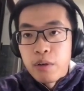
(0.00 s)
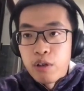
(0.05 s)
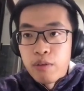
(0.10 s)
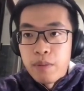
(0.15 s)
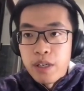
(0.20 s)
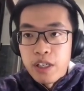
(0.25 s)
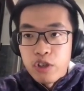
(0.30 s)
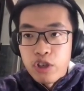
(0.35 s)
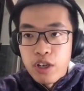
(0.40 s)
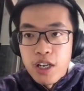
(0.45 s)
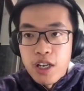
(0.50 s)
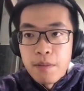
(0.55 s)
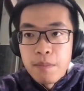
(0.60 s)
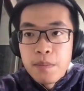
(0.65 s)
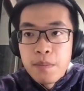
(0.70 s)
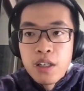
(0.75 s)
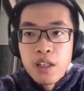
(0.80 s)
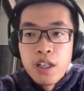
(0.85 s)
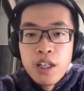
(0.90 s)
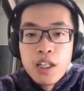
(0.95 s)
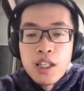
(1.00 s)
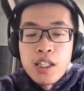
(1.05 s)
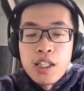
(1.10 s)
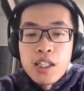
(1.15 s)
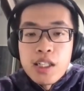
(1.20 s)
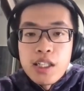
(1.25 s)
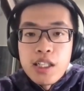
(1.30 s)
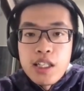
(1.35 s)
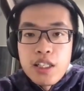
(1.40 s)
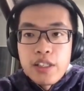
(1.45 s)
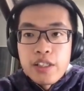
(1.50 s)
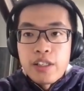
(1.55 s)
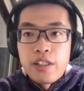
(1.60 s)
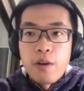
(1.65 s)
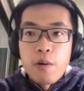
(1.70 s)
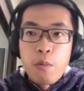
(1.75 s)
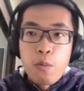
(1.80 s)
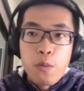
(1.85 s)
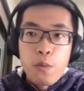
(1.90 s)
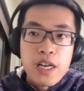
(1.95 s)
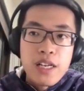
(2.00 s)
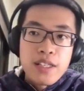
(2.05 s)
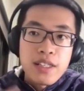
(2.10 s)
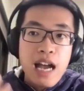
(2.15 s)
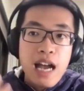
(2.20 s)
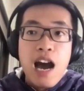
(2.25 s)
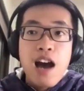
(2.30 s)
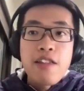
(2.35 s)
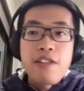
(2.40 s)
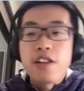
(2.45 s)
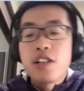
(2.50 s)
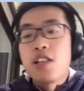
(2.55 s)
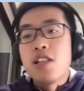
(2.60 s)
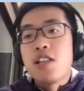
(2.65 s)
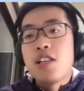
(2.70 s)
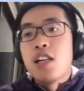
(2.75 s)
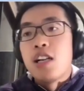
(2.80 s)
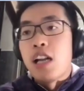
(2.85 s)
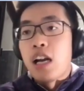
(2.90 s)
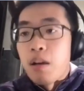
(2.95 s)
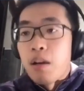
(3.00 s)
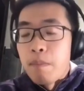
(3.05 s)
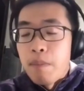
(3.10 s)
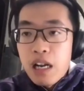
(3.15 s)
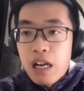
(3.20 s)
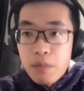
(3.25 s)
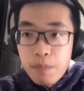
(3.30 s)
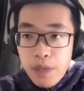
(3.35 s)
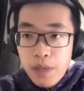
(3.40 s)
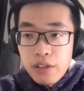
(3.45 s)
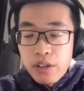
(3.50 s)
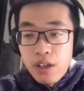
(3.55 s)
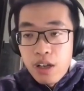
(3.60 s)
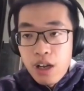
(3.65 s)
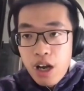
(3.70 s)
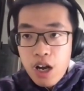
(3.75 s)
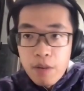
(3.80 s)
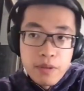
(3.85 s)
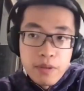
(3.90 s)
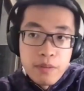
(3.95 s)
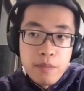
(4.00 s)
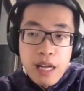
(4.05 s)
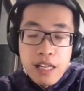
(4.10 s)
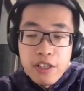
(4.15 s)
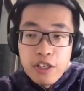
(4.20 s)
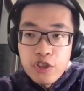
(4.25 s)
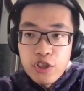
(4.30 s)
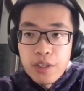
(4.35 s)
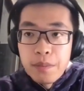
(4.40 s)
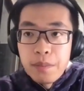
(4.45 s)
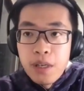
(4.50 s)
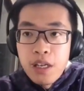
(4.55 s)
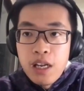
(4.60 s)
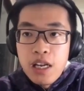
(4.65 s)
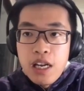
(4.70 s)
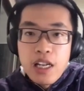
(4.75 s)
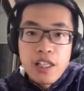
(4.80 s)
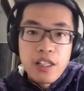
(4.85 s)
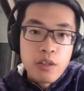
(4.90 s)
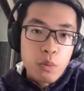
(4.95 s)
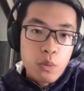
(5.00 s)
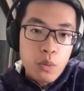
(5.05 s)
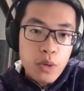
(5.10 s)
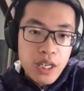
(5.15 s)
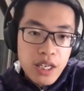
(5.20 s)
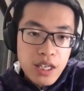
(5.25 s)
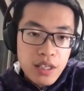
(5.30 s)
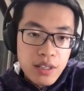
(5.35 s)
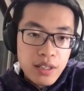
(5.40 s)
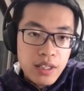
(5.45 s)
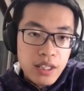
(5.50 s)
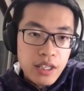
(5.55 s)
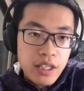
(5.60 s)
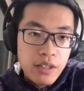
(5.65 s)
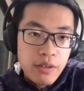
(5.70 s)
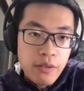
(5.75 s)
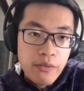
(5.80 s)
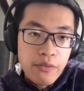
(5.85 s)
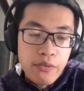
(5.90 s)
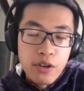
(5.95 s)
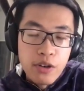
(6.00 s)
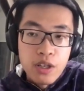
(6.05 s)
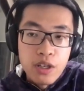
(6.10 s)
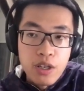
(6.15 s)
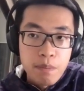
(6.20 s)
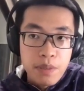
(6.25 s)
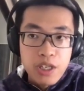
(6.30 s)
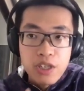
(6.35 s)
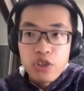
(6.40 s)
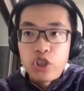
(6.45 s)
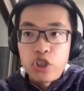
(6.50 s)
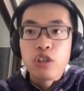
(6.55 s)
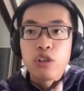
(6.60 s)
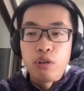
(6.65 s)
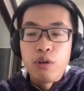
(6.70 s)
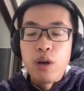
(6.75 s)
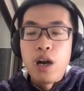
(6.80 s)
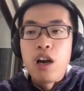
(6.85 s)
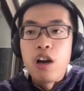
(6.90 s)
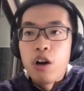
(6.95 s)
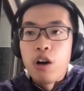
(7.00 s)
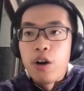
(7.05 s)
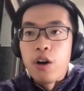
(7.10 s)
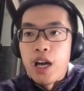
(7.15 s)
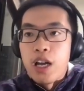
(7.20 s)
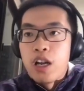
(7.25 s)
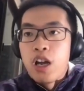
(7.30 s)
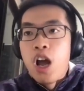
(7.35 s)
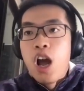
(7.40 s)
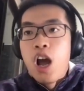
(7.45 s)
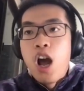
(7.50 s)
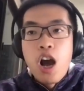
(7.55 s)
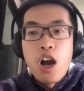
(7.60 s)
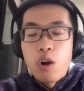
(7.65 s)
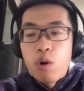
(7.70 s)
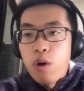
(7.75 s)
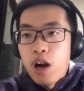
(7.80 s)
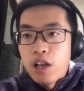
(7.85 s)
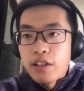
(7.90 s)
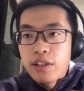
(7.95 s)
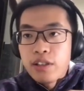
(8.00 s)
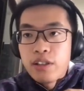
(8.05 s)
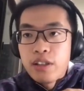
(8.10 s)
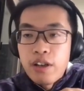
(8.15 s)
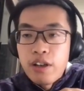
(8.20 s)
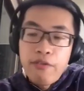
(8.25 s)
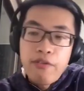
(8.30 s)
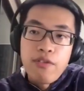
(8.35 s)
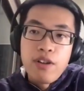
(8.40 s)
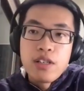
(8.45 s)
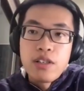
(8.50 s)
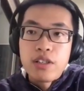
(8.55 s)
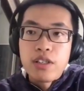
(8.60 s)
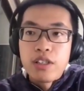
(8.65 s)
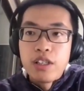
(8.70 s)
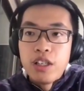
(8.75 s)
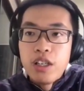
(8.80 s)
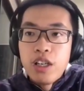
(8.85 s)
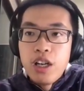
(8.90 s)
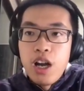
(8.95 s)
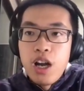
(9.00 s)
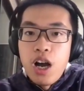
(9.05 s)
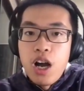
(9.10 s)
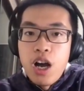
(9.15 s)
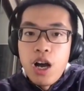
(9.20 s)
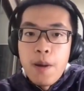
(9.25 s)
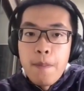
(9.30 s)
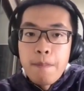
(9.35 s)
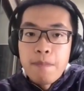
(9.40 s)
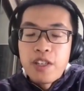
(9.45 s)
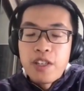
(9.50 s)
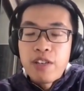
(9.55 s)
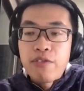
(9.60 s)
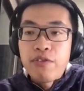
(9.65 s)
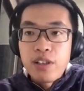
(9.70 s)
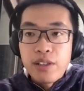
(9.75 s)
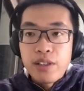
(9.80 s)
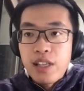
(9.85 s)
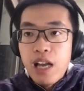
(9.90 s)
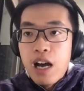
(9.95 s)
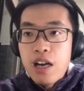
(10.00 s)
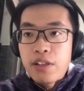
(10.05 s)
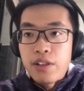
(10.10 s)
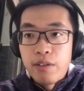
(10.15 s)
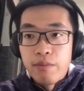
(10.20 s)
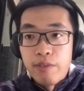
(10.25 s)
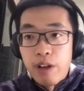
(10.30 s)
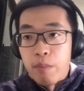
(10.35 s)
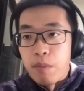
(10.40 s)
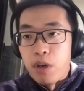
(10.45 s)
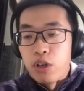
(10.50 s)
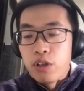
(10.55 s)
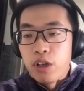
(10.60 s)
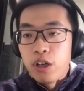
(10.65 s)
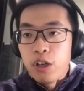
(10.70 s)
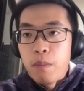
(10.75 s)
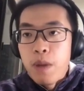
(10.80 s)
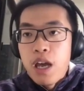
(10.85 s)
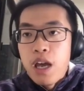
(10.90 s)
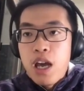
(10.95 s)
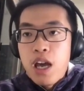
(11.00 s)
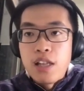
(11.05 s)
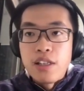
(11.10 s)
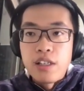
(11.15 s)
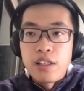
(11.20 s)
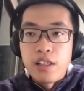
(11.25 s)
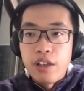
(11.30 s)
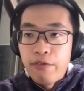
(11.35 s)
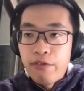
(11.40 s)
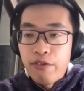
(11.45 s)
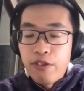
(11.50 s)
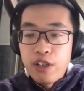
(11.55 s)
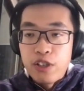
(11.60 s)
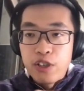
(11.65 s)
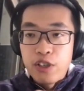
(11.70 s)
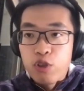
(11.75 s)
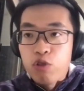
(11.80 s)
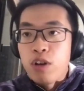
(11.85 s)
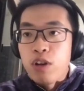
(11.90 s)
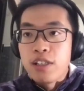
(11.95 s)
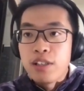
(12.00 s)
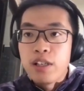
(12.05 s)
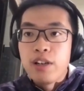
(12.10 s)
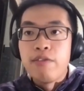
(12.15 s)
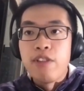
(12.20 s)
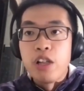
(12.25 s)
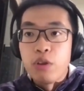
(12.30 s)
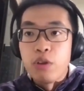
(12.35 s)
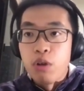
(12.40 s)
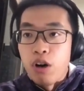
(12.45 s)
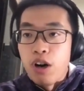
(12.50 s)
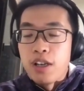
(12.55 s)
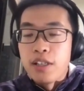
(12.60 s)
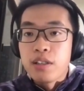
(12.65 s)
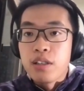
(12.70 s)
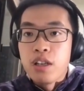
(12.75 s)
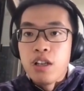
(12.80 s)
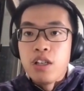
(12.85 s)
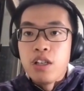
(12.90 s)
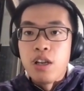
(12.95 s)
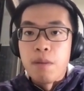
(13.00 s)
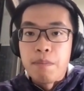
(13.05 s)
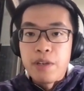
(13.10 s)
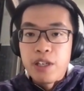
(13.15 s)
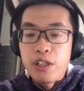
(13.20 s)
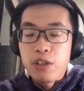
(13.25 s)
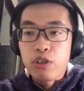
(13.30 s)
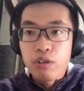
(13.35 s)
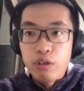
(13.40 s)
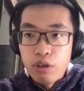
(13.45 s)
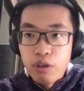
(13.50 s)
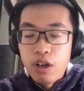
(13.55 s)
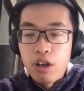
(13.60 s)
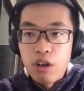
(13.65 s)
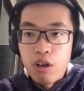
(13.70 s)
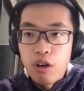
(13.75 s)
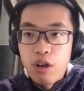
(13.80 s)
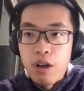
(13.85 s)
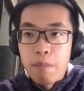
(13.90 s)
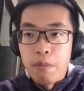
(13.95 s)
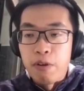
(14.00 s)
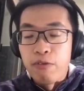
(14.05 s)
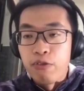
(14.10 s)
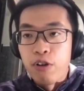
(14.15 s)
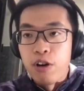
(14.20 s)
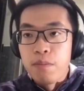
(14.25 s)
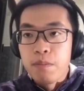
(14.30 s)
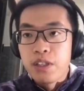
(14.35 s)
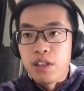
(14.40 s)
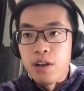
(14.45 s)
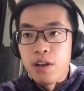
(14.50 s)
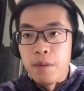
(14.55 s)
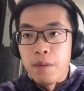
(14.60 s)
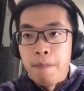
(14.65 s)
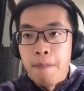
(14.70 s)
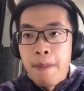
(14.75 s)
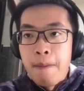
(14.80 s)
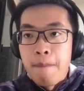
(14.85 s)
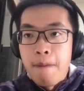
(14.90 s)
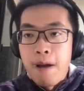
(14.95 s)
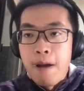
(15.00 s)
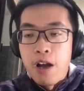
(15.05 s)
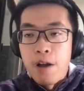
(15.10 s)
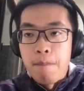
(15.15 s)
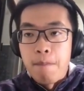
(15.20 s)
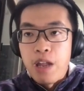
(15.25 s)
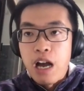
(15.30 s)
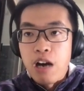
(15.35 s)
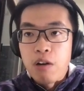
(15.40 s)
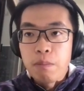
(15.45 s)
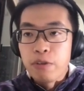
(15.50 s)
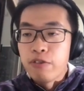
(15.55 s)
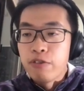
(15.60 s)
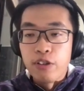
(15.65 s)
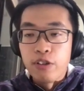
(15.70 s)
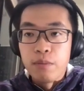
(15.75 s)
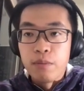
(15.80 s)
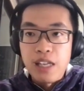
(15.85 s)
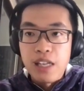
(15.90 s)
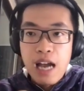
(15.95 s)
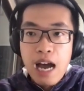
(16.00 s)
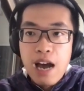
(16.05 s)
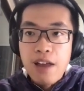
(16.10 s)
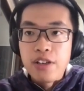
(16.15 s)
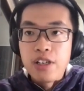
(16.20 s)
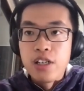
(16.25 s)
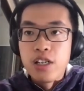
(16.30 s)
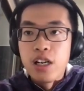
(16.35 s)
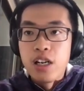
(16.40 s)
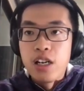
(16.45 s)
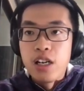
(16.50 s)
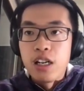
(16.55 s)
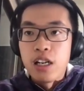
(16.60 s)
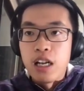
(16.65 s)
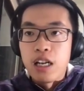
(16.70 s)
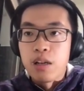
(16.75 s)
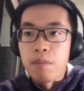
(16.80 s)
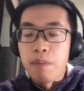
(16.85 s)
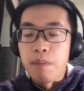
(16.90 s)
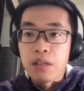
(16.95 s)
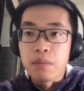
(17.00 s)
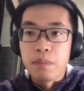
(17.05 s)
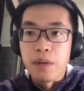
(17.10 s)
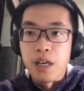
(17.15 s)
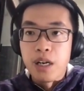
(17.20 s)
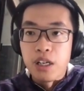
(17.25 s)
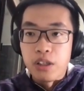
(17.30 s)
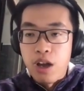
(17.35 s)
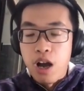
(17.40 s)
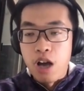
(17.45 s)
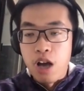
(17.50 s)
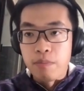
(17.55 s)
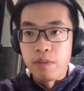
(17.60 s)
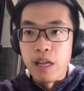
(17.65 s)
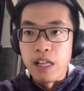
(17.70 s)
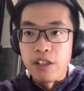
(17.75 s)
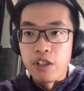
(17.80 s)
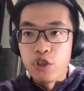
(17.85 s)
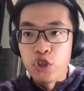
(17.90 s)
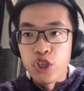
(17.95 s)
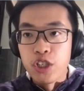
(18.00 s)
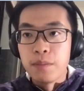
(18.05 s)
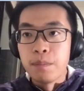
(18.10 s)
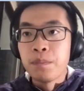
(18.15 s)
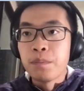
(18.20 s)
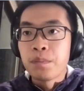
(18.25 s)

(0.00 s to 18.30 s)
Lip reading: qubit chain, and with other like a black box optimization. And we can see for the PGQA across different sizes of the model and the different strengths of the noise, the PGQA performs the outperforms other like a black box optimization.